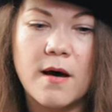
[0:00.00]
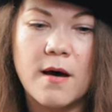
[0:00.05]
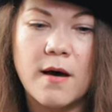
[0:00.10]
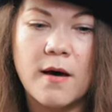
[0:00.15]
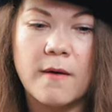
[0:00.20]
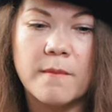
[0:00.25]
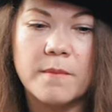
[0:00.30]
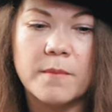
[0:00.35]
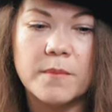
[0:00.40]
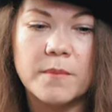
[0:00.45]

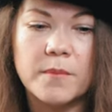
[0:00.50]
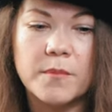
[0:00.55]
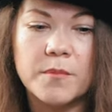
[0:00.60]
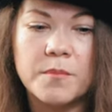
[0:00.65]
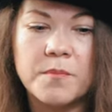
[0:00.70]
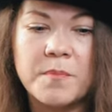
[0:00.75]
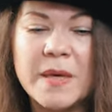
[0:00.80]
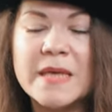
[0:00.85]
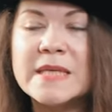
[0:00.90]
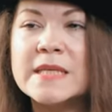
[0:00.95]
um,
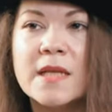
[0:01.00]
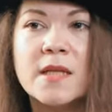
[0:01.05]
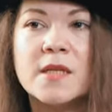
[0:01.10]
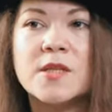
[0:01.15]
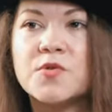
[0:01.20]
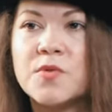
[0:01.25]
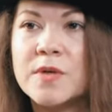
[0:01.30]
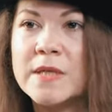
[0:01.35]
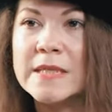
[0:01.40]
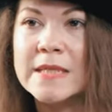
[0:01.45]
basically
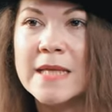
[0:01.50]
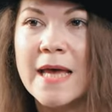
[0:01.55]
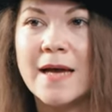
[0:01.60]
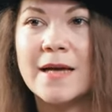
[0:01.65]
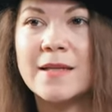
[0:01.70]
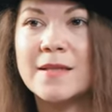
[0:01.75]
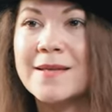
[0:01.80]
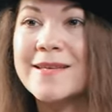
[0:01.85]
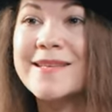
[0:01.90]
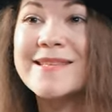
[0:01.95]

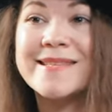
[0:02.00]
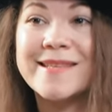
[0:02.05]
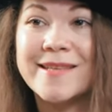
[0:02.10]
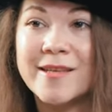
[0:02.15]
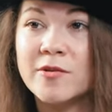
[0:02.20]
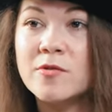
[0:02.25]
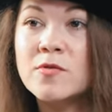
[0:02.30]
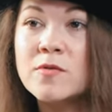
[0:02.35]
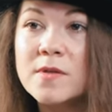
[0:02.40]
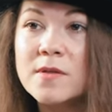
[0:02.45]
transacting
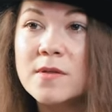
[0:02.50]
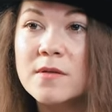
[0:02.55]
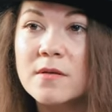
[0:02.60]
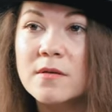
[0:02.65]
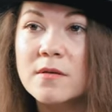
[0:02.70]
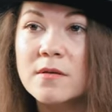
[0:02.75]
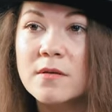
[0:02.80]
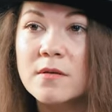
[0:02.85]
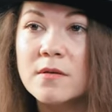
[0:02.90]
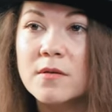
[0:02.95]
skills.
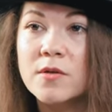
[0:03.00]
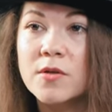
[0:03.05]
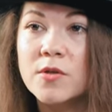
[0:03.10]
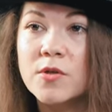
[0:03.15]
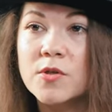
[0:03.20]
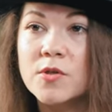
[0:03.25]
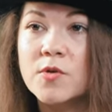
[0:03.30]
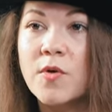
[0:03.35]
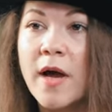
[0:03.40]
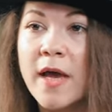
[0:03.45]

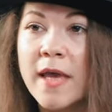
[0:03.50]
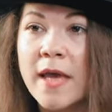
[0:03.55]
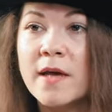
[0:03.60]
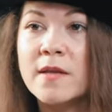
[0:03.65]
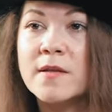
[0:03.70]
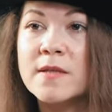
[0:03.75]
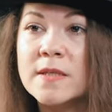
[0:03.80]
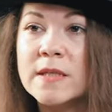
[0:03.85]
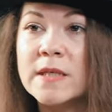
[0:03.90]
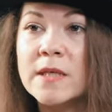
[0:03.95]
So I
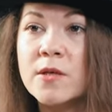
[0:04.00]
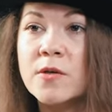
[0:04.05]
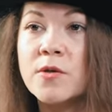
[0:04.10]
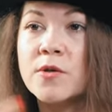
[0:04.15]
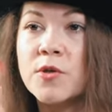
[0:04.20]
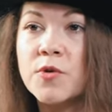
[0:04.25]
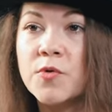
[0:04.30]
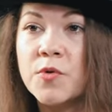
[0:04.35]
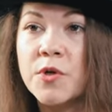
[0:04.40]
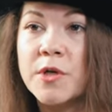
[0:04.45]
had a skill,
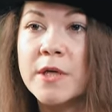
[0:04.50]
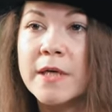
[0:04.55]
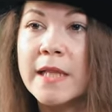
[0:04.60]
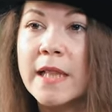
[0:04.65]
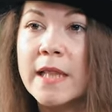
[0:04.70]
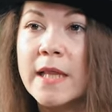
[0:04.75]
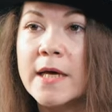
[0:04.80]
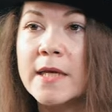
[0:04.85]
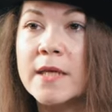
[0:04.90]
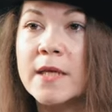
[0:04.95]
you were a
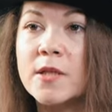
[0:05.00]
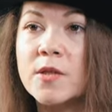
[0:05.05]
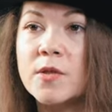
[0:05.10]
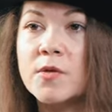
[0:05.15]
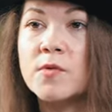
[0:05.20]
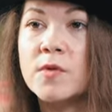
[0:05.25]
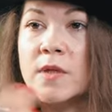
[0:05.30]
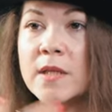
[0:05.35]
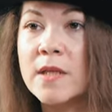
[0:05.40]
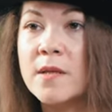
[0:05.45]
client,
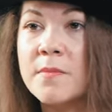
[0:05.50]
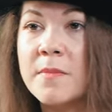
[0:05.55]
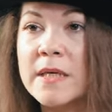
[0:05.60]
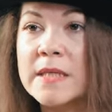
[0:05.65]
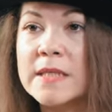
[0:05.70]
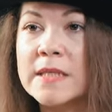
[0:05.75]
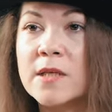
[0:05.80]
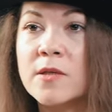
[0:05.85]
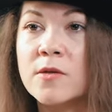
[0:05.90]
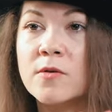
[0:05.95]
you needed my
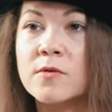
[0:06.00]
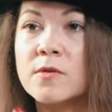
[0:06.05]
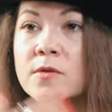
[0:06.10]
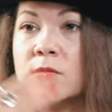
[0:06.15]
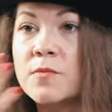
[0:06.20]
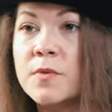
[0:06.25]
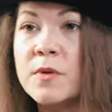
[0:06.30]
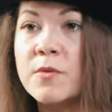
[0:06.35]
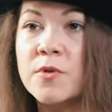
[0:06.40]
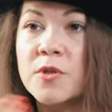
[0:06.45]

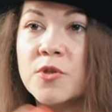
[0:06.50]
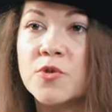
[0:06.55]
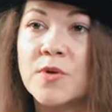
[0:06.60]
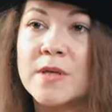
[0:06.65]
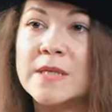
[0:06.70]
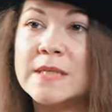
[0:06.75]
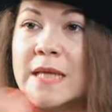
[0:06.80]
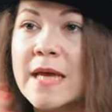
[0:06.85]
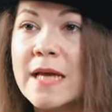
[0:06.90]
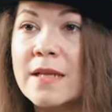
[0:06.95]
skills. We would
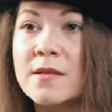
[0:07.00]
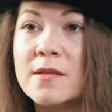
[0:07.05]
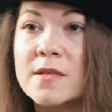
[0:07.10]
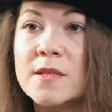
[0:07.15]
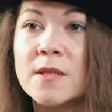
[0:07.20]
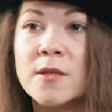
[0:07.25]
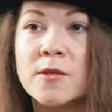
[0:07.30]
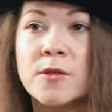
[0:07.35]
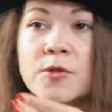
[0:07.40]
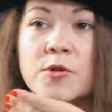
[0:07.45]
transact the
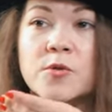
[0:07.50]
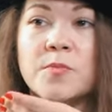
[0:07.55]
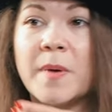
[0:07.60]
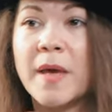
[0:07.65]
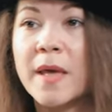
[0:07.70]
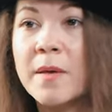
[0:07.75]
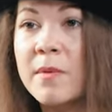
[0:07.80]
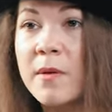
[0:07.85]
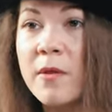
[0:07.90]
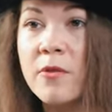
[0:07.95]
skill, you'd
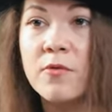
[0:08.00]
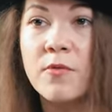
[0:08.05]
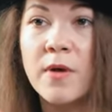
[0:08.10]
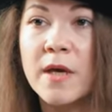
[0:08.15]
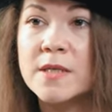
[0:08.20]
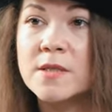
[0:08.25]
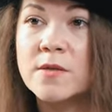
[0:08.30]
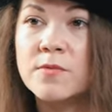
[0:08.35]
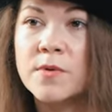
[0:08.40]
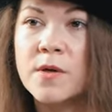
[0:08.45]
pay me through
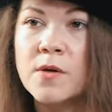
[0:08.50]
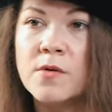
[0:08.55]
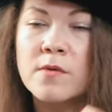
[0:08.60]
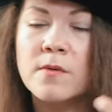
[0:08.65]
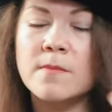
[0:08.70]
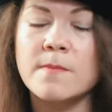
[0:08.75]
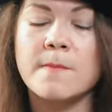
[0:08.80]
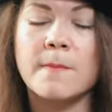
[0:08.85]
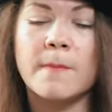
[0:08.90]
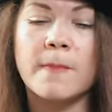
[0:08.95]
escrow.